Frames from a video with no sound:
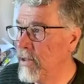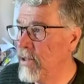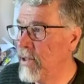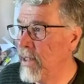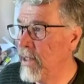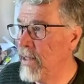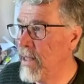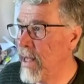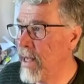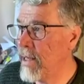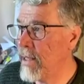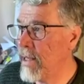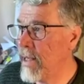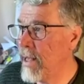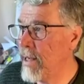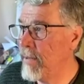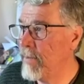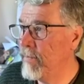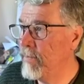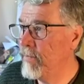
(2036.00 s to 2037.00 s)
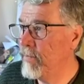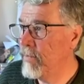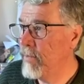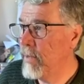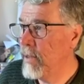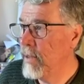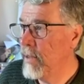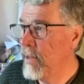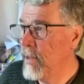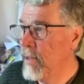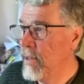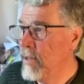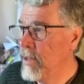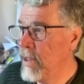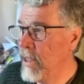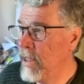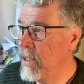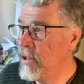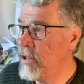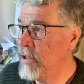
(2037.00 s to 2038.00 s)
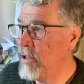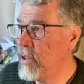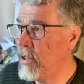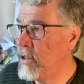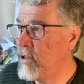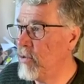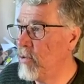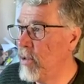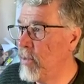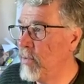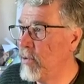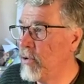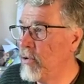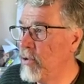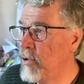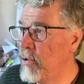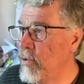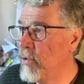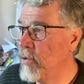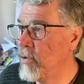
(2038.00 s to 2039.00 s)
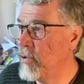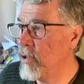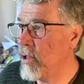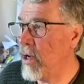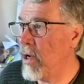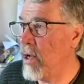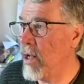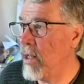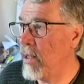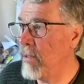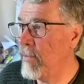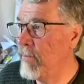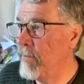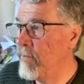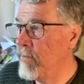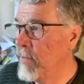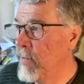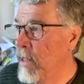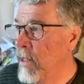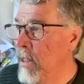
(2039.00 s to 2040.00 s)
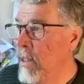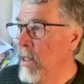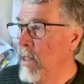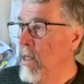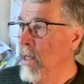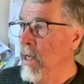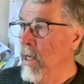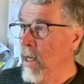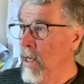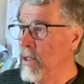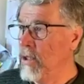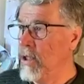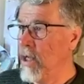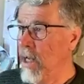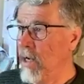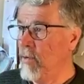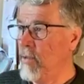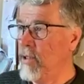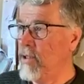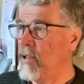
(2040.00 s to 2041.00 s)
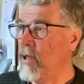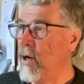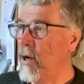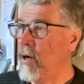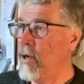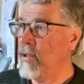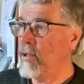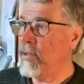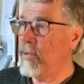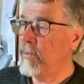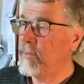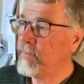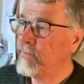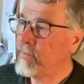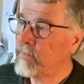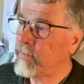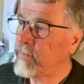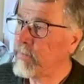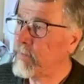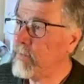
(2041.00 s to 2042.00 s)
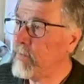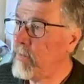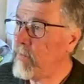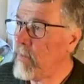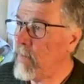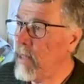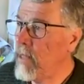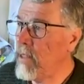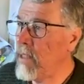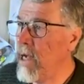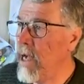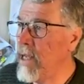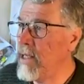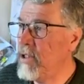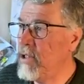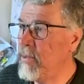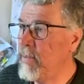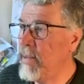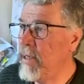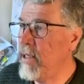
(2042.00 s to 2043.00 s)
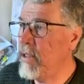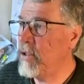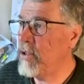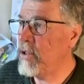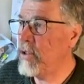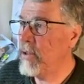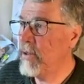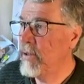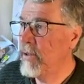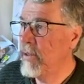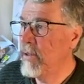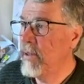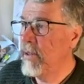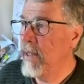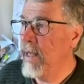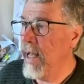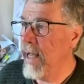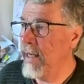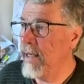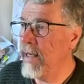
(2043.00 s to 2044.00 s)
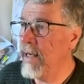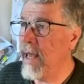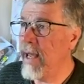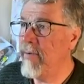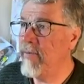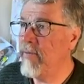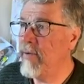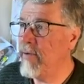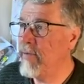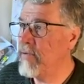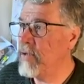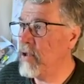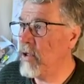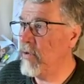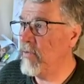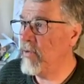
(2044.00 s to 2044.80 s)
Let's say that again. Teach this triple truth to all. A generous heart, kind speech, and a life of